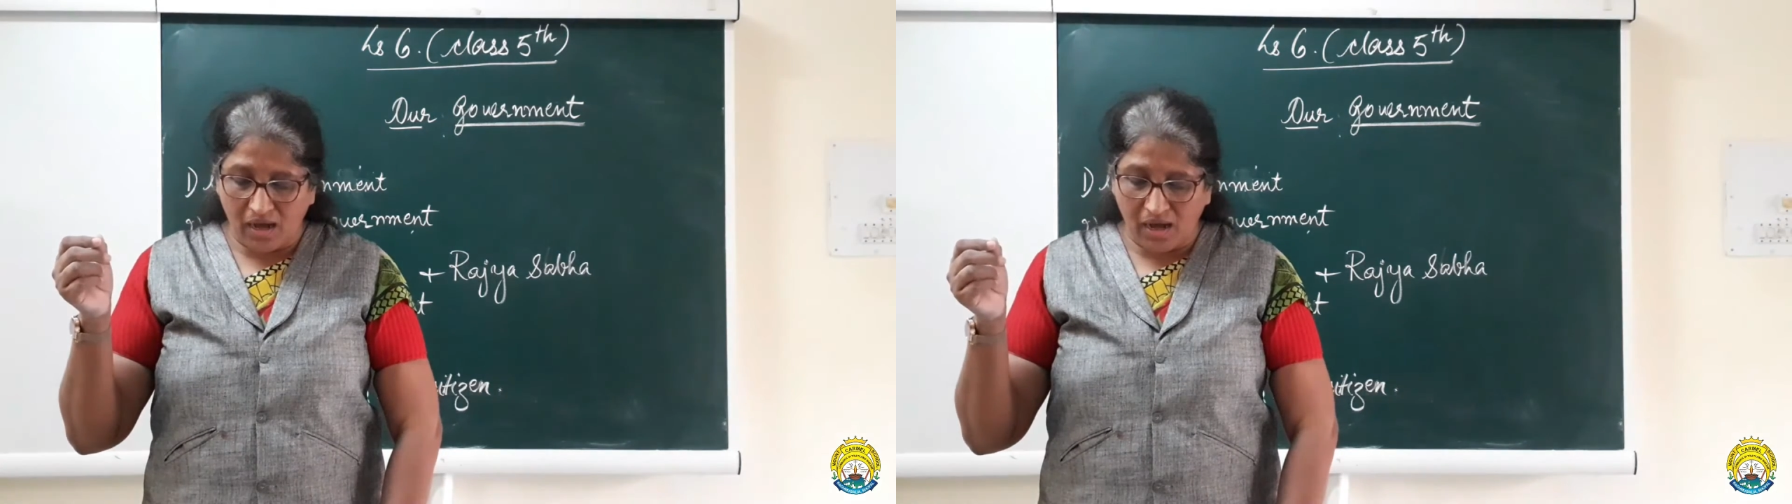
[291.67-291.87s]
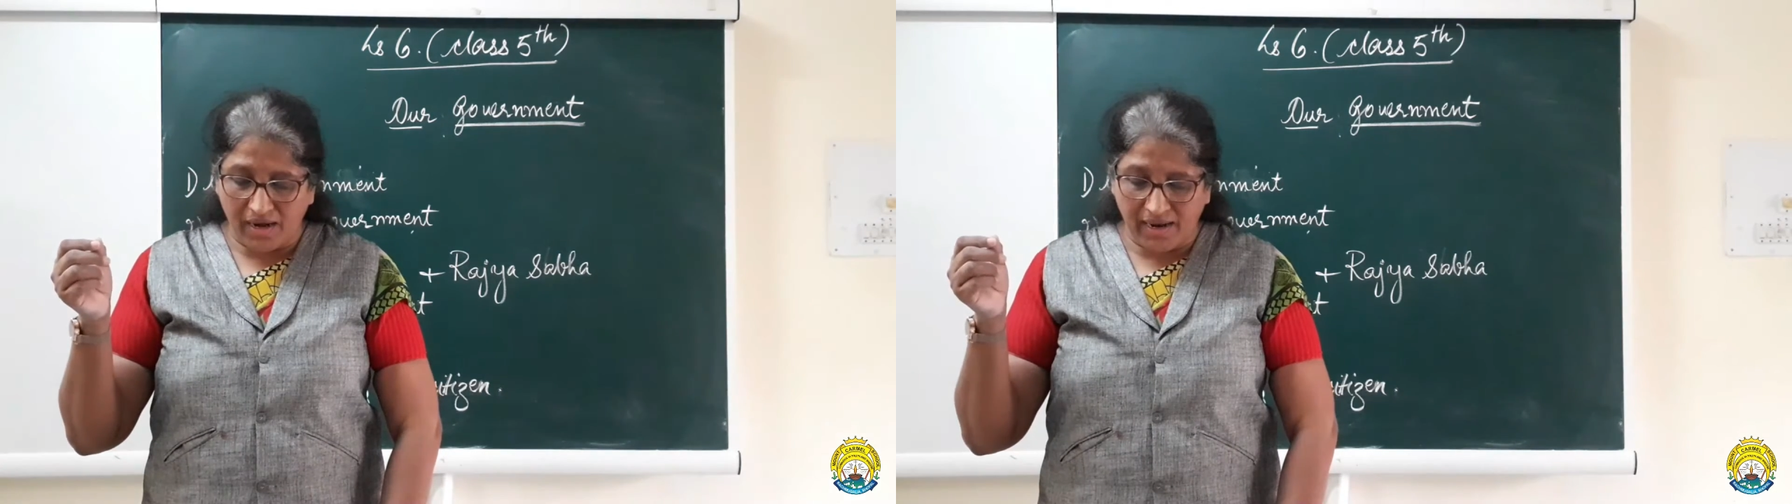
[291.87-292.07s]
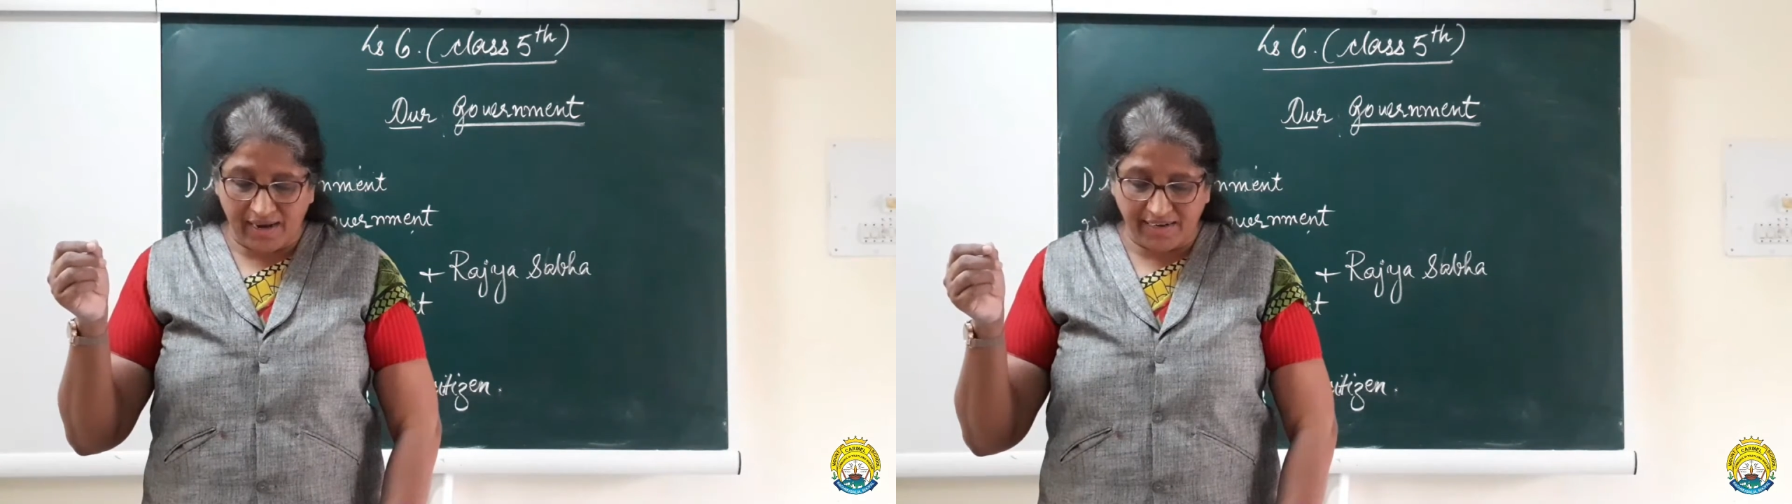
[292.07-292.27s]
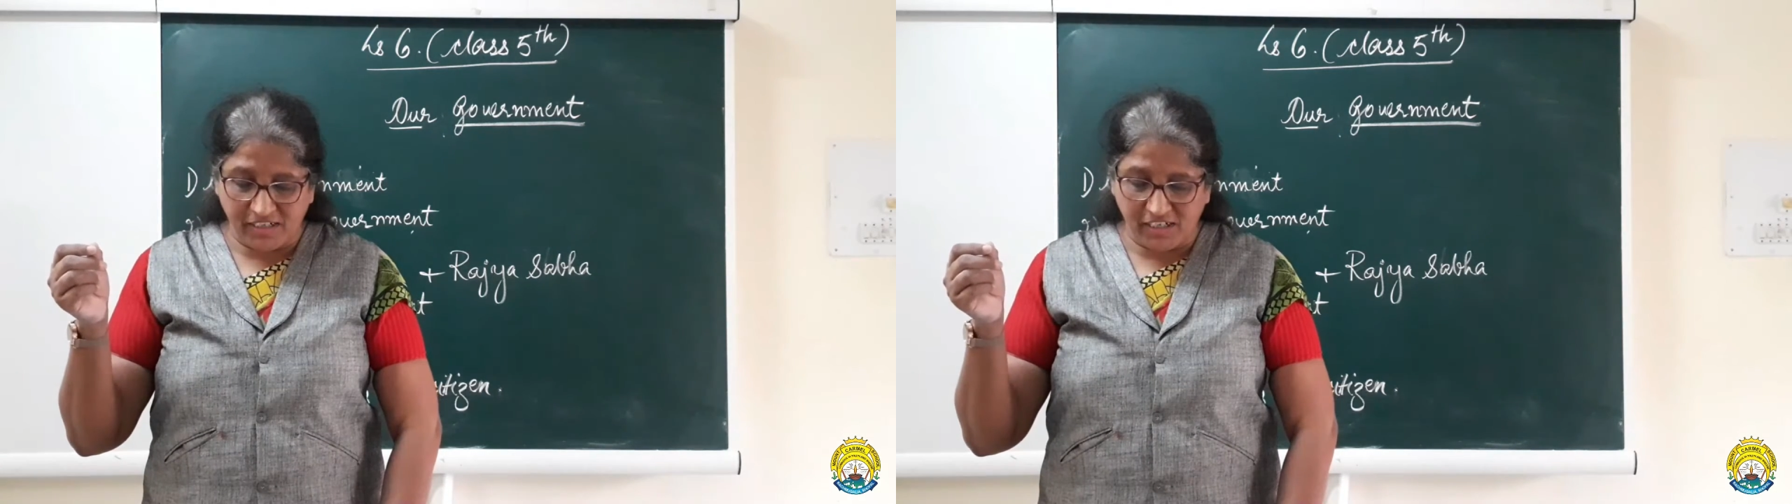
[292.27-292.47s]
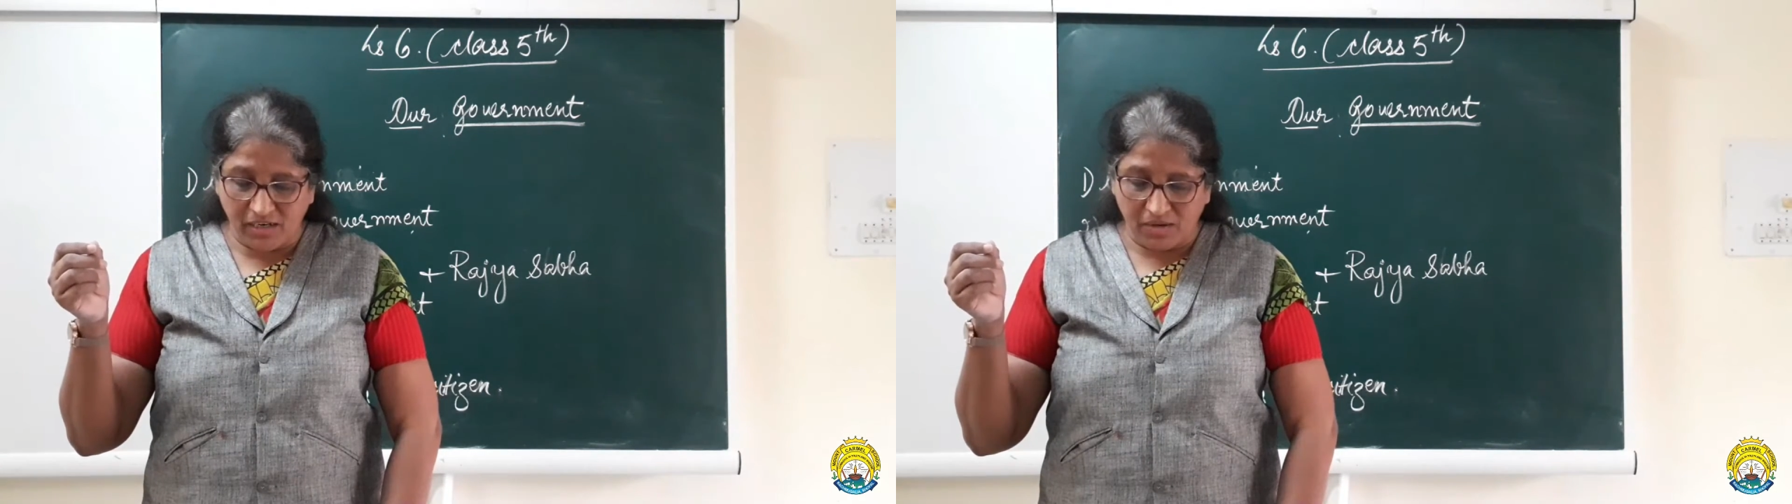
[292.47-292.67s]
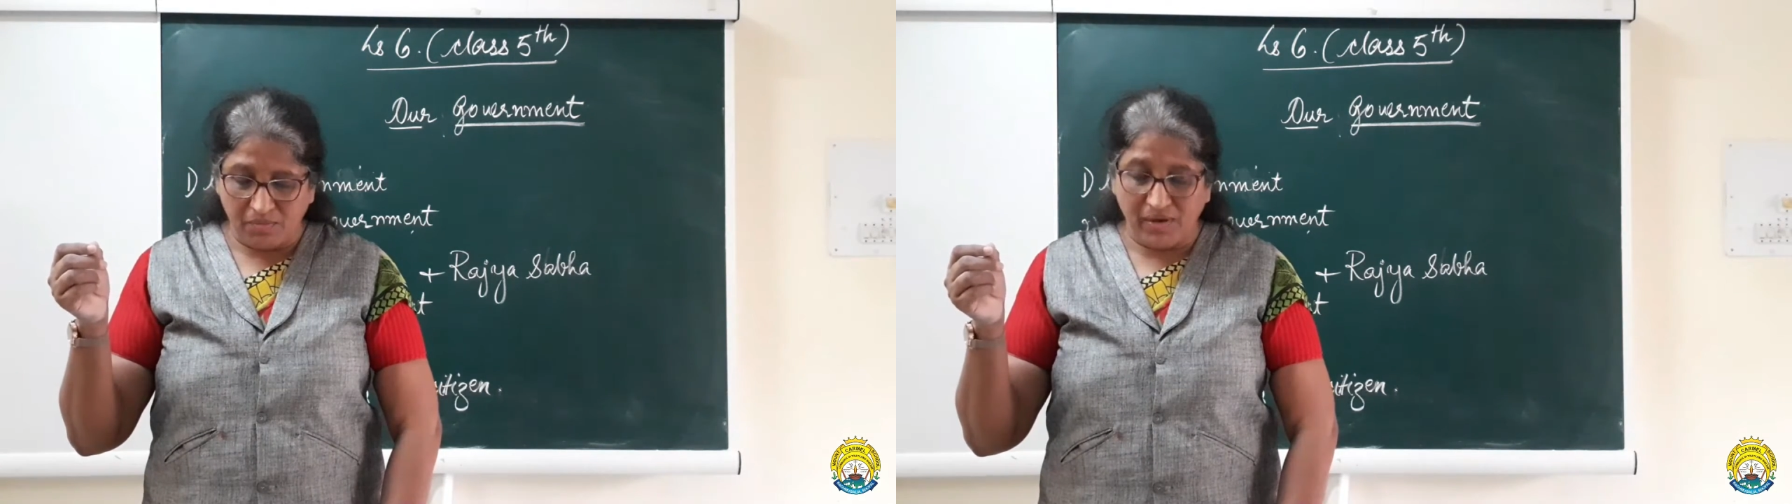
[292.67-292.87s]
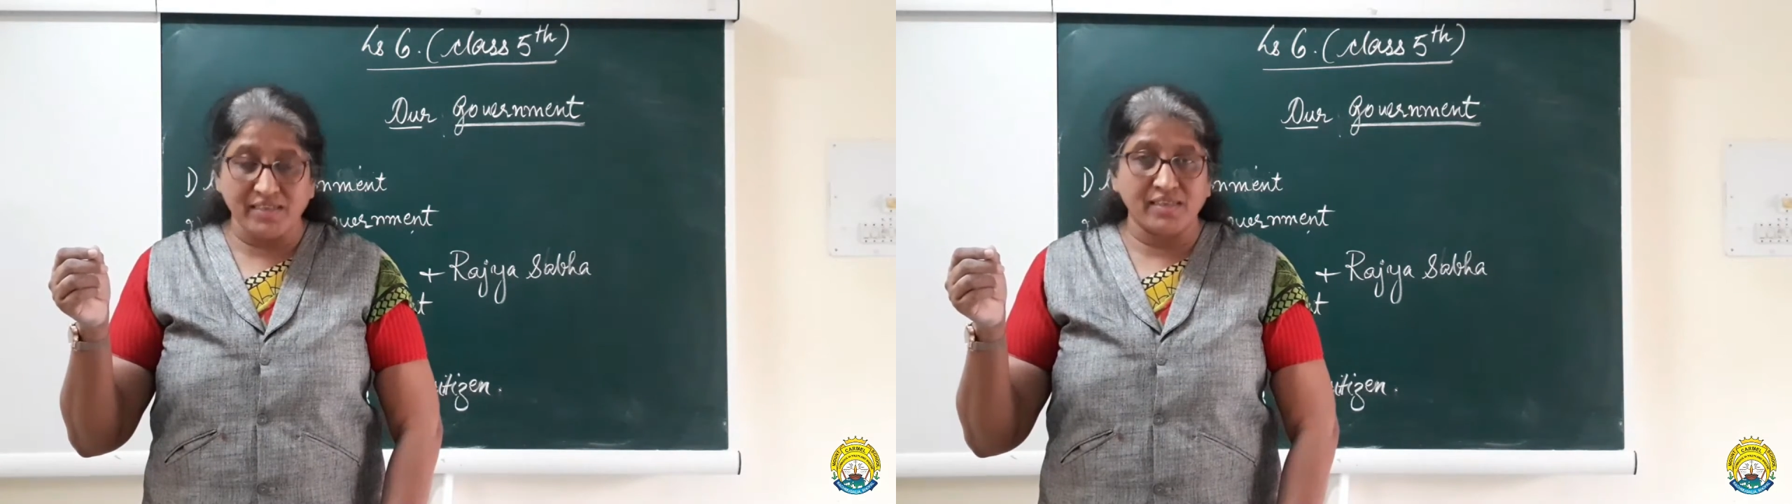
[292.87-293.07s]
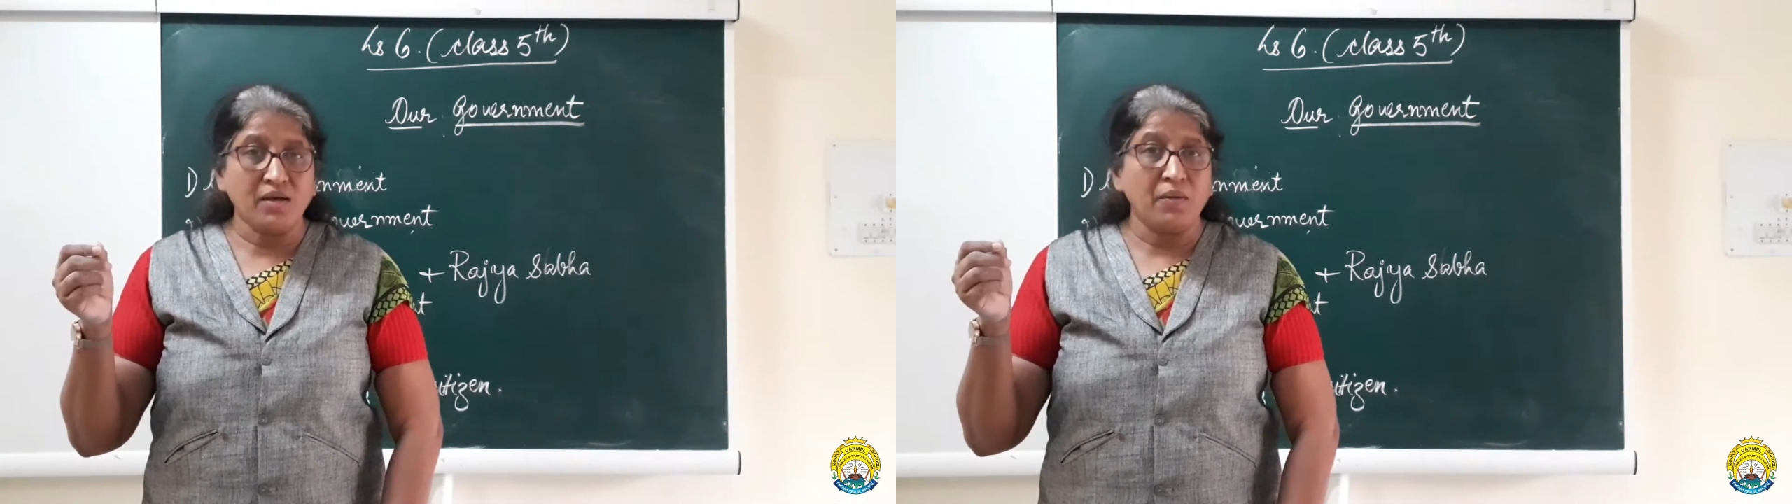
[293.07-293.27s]
are elected by
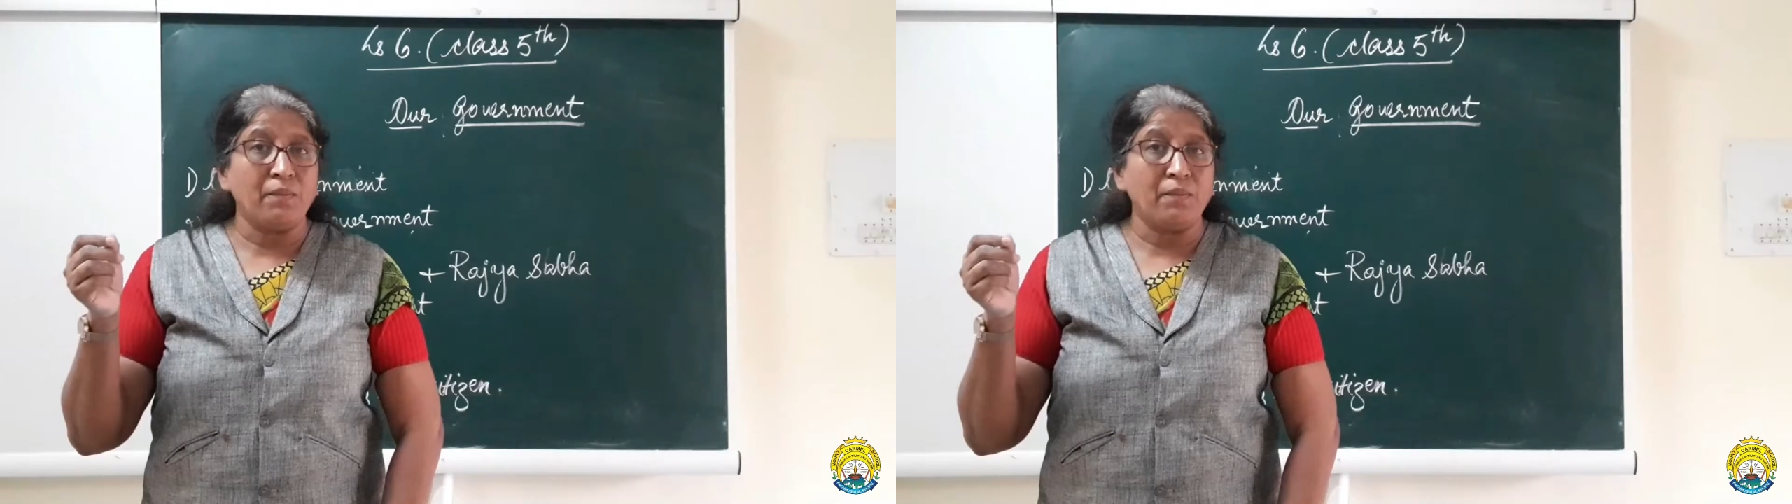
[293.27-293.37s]
the